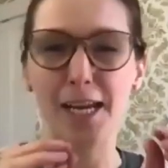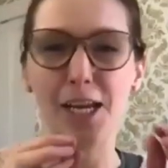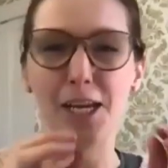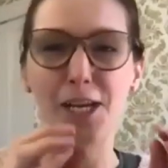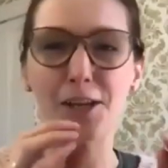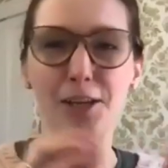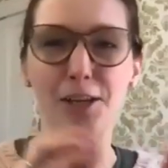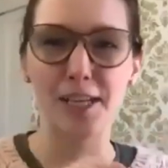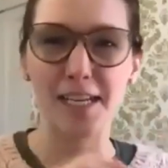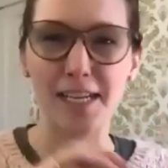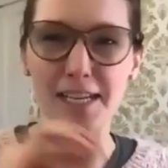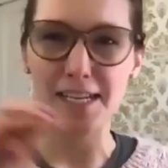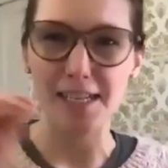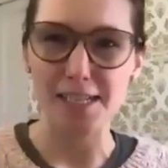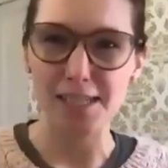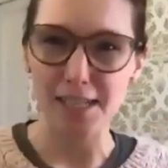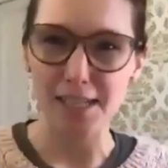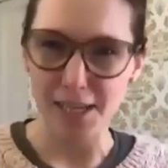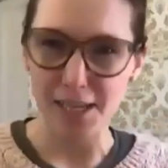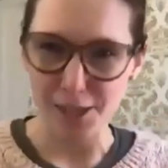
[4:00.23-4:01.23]
you're going to need
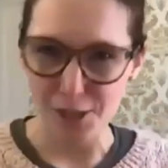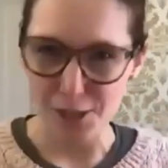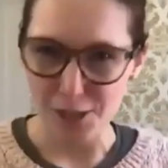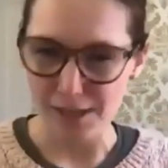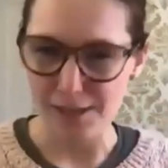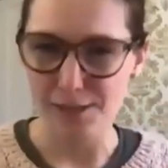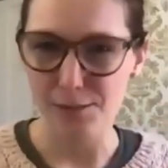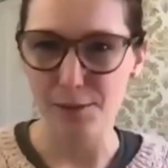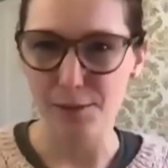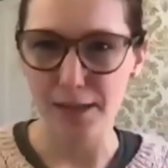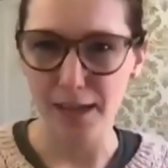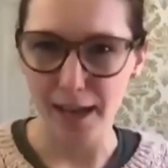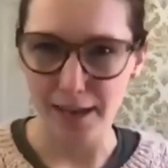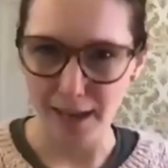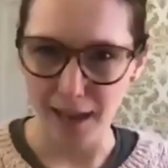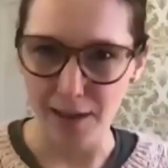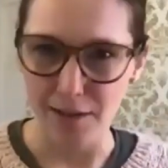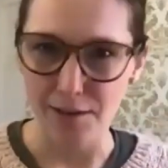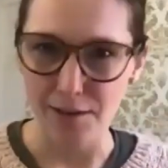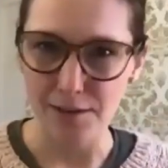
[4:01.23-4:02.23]
to adjust what that
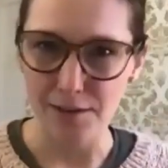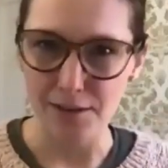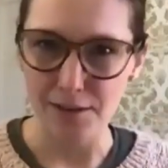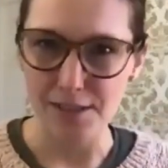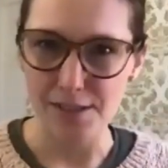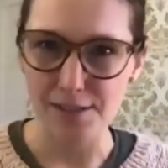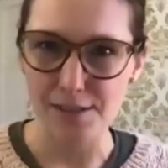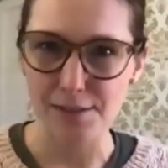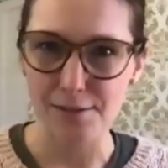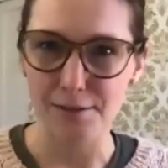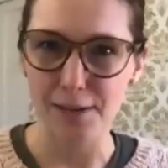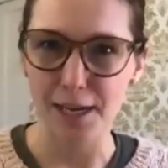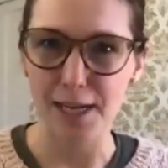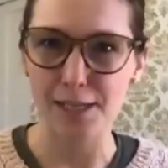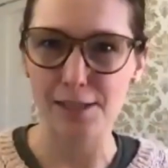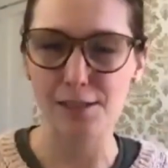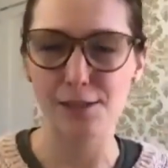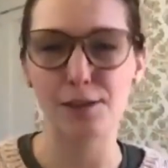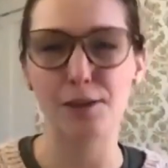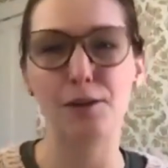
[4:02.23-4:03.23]
calendar is,
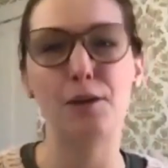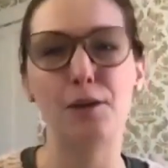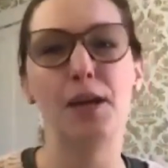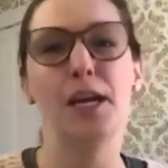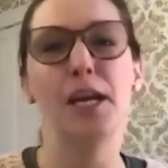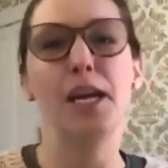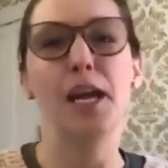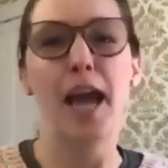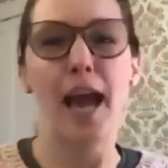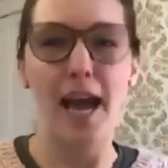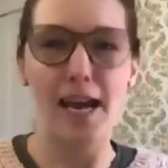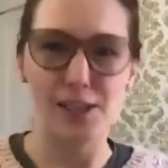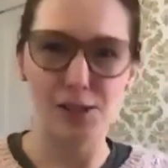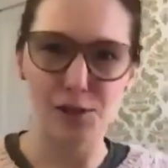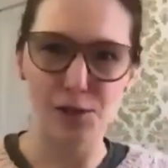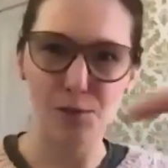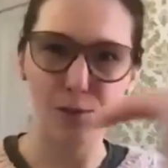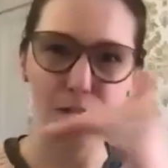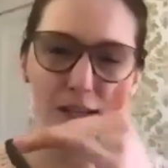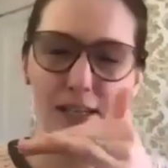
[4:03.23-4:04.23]
right? So as
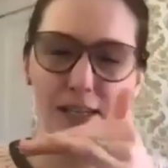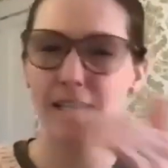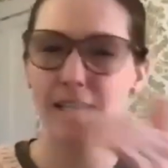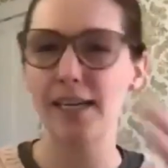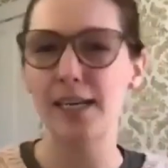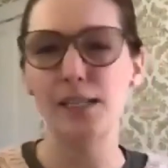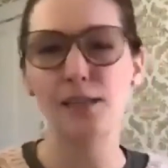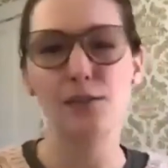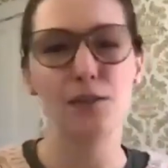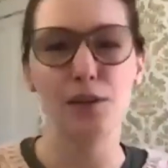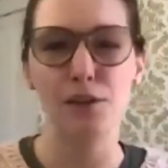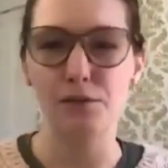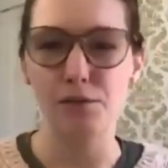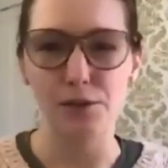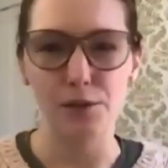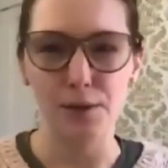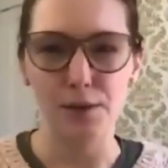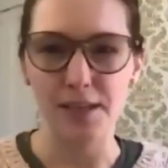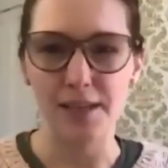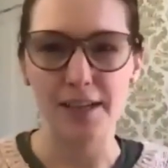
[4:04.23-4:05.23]
you're working, it's very
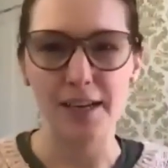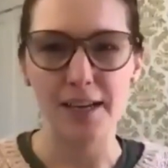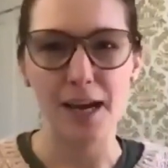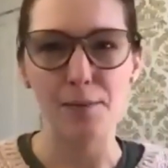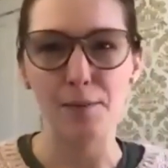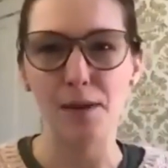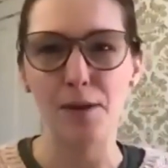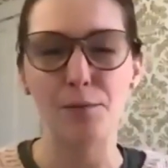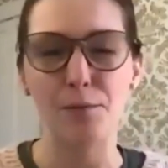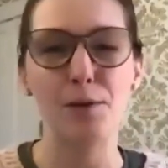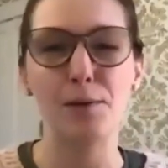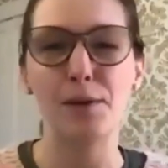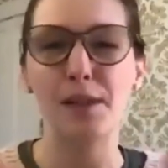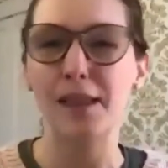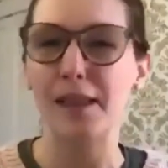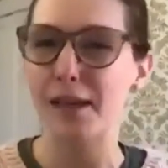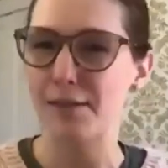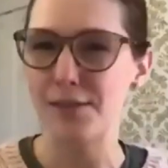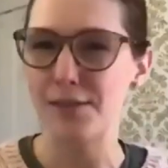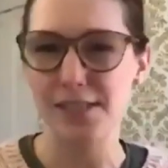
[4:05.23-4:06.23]
fluid. I mean, we would
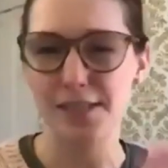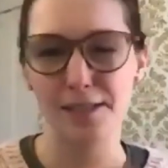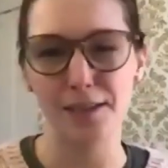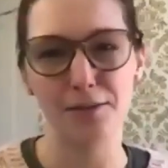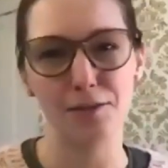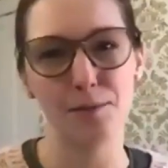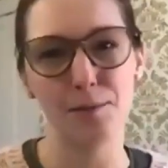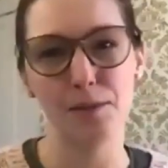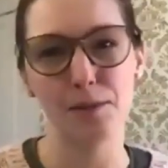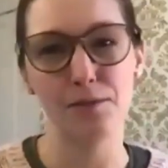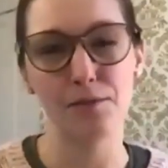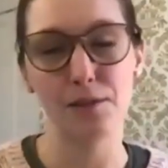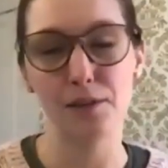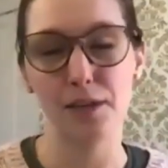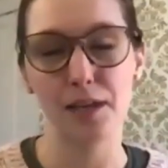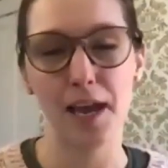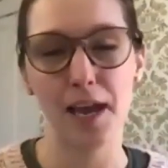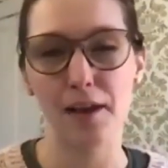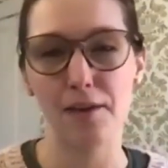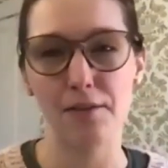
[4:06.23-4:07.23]
love to stick
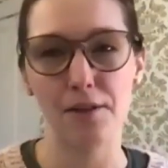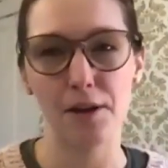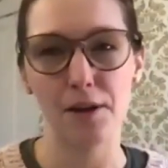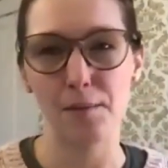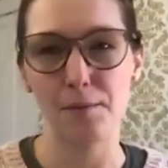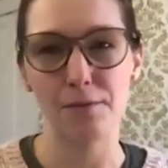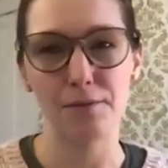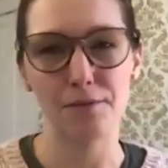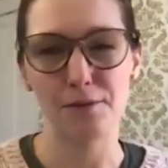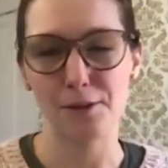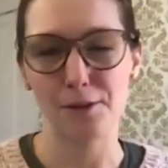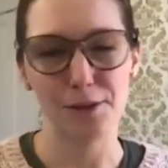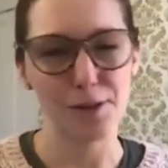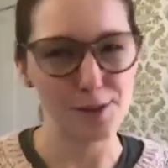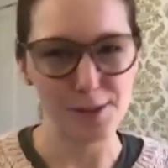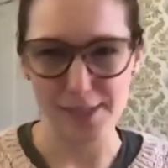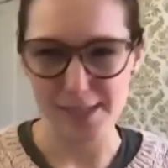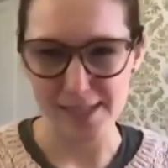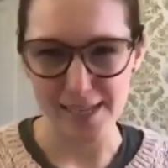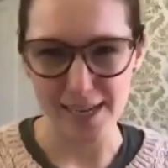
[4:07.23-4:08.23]
for
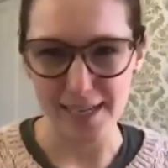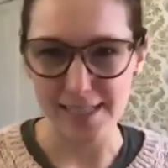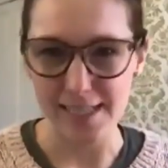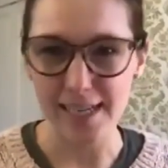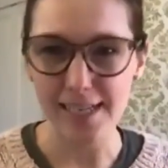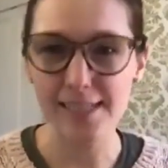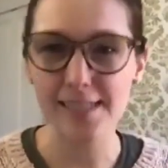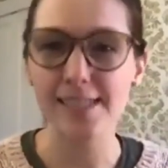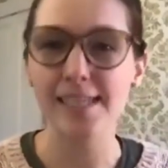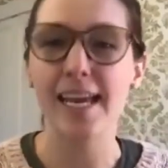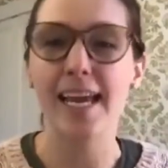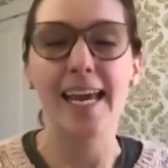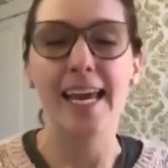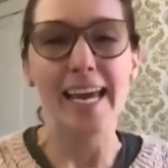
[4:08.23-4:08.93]
those exact dates.